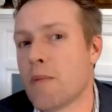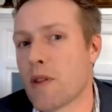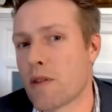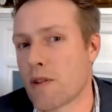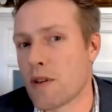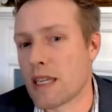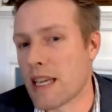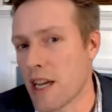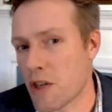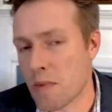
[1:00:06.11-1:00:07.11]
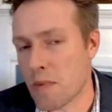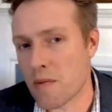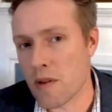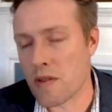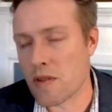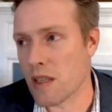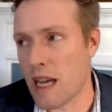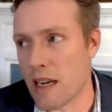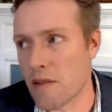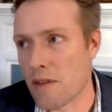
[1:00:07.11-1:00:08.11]
up the third engagement where there's a
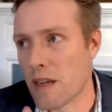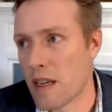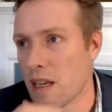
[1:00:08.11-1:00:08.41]
lot of